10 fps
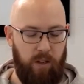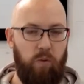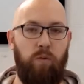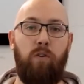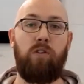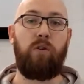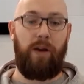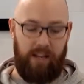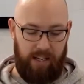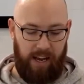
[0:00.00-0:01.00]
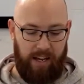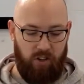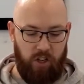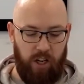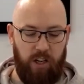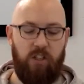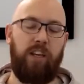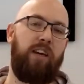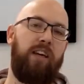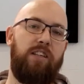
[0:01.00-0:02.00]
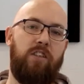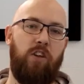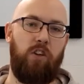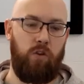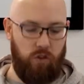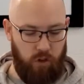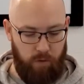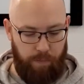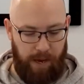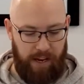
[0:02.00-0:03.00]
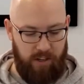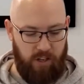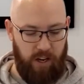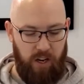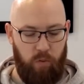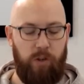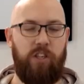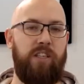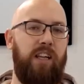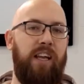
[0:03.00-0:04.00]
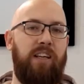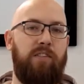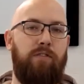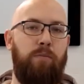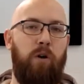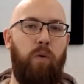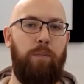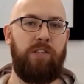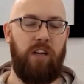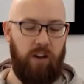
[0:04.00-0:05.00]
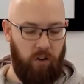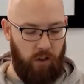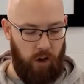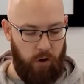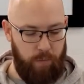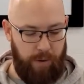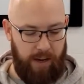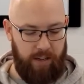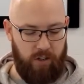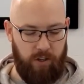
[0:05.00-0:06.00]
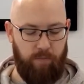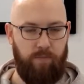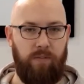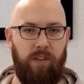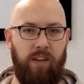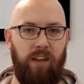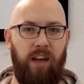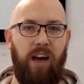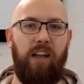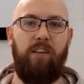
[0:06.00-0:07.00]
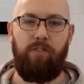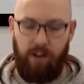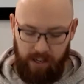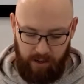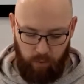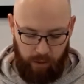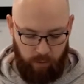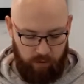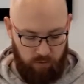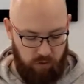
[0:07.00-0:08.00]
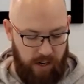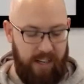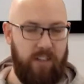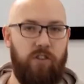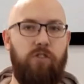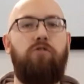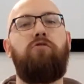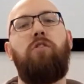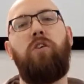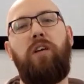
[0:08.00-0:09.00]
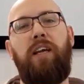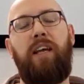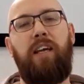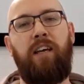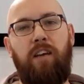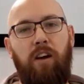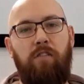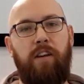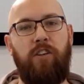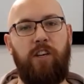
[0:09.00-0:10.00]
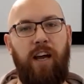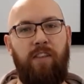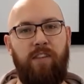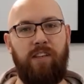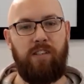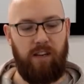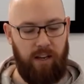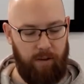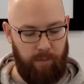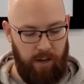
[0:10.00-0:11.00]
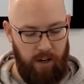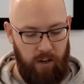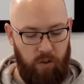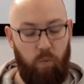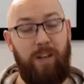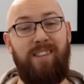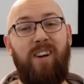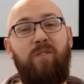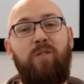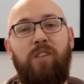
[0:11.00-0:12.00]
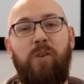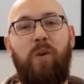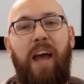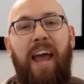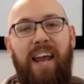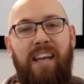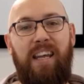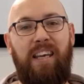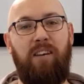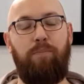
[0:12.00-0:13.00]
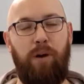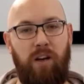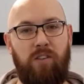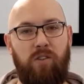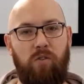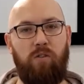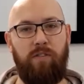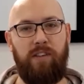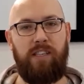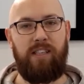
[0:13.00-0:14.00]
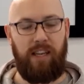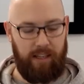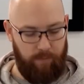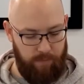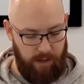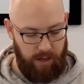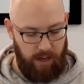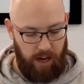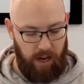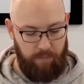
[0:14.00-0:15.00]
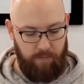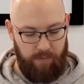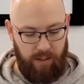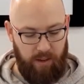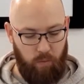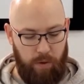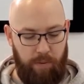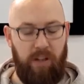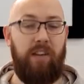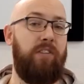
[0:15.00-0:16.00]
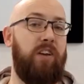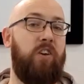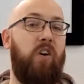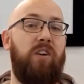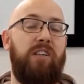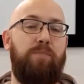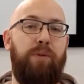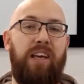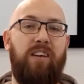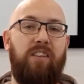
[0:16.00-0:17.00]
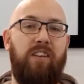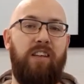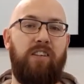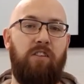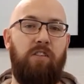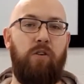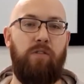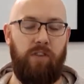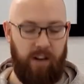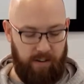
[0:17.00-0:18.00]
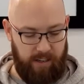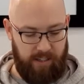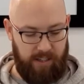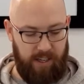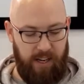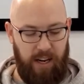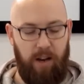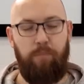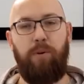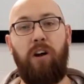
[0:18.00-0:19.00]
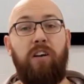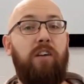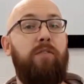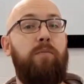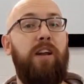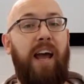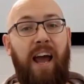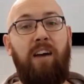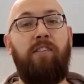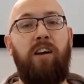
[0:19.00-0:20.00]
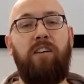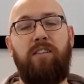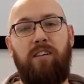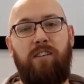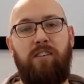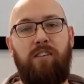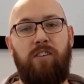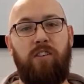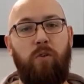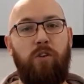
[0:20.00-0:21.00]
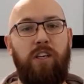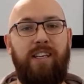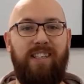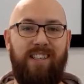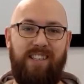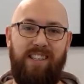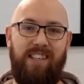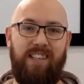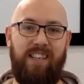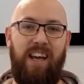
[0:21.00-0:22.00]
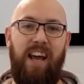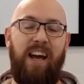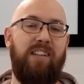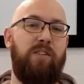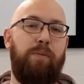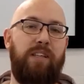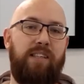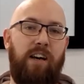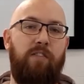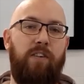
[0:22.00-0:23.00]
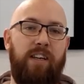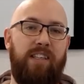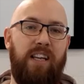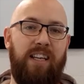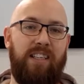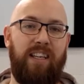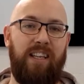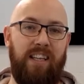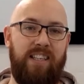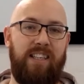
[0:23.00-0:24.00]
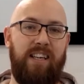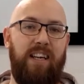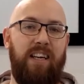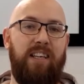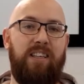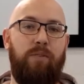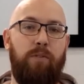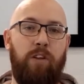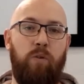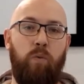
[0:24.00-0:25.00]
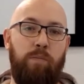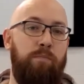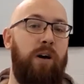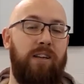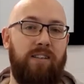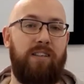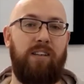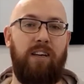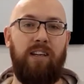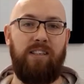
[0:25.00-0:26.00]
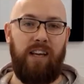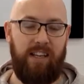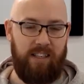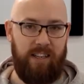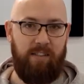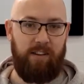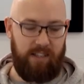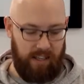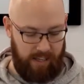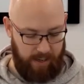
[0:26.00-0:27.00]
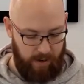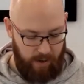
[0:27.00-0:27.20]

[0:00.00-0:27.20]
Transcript: We've also added a Church Kids YouTube page, which is linked from our website on the homepage. And then finally, we would really strongly encourage at this time that we don't do any pastoral visiting. Um, we believe that God is bigger than this coronavirus, but our government have asked us to socially distance and to be self-isolating, and this is something that we must take seriously